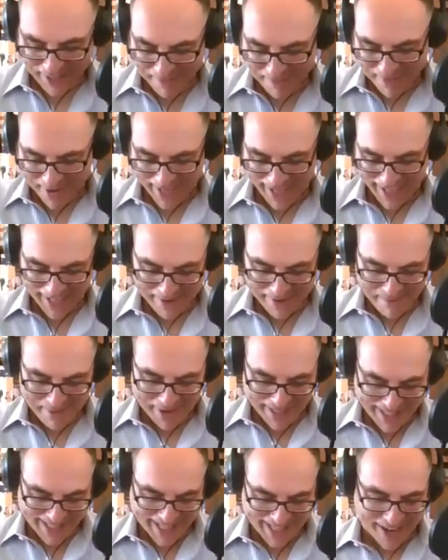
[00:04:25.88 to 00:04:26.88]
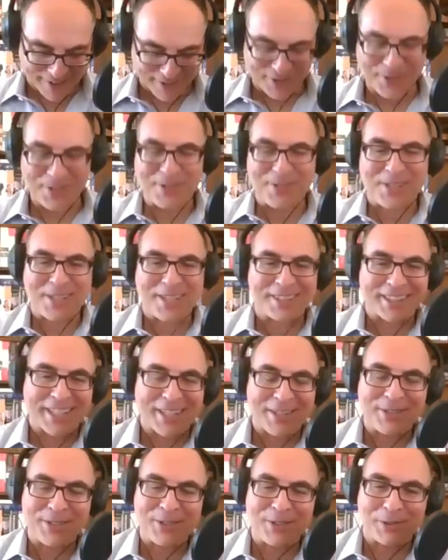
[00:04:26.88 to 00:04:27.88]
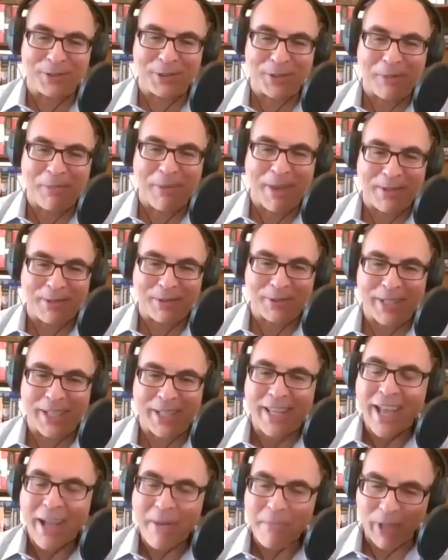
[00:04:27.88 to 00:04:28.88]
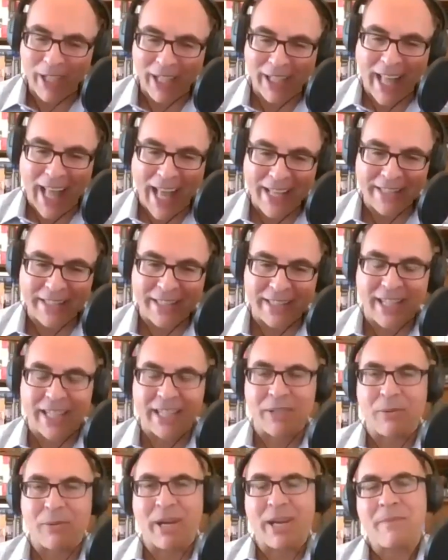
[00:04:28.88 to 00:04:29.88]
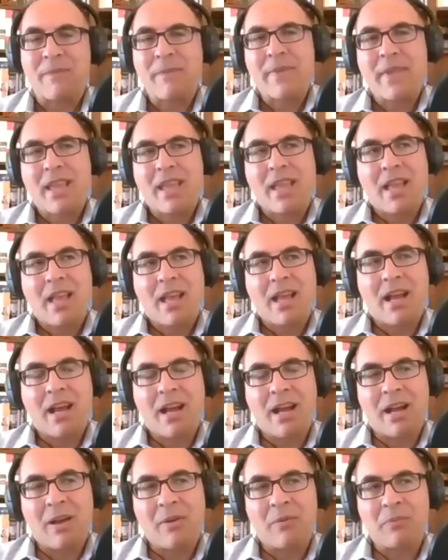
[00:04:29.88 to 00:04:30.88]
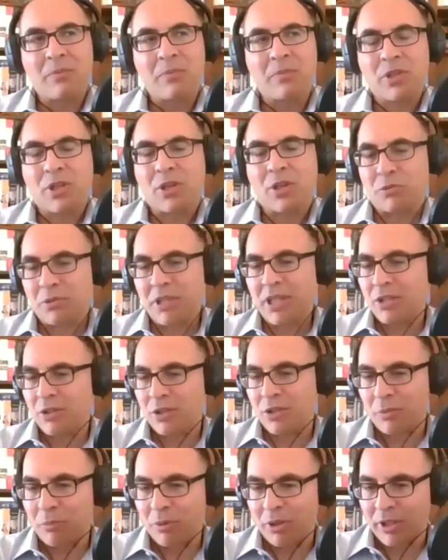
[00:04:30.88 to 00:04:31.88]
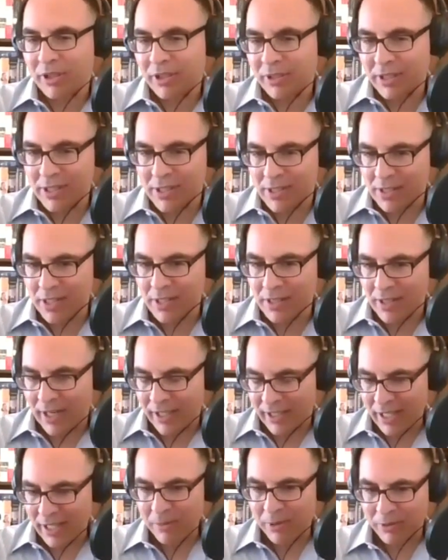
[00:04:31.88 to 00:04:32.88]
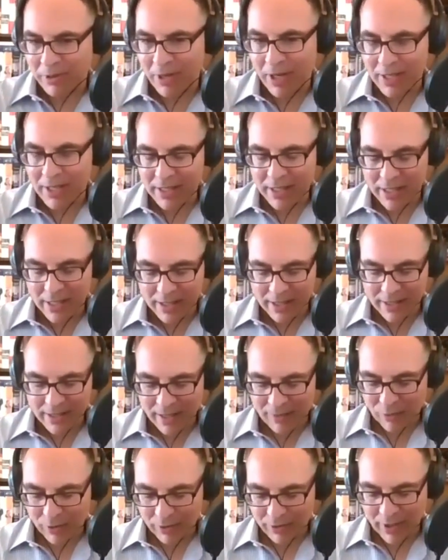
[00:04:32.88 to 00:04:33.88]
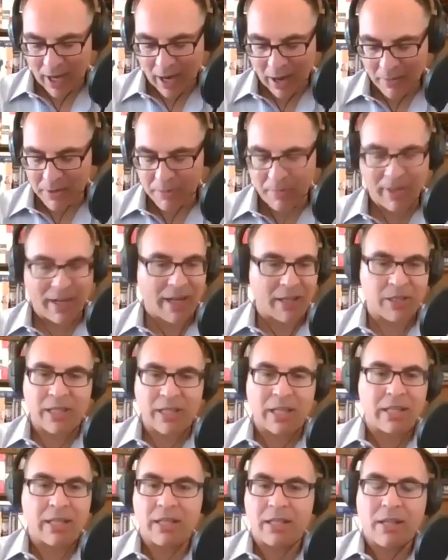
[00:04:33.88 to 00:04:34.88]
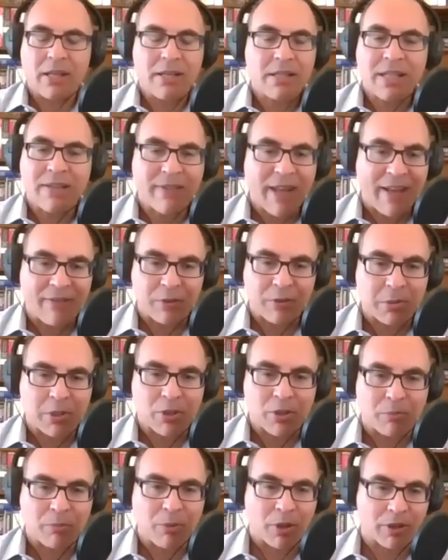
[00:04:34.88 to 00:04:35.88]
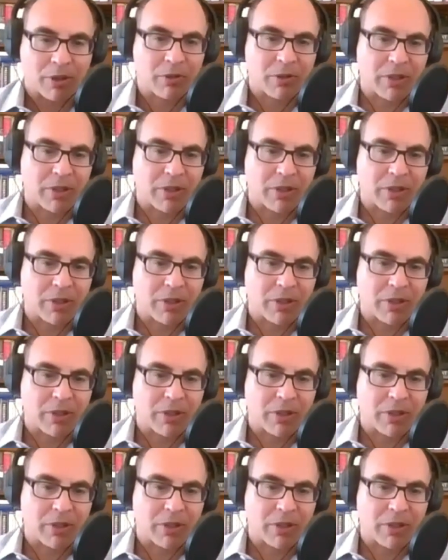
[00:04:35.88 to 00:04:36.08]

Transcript: It may, it may sound too silly and too rudimentary, but I'll ask it anyway. Um, you know, reading your book, this this I came across this several times, but I, it, it doesn't even have to be your book.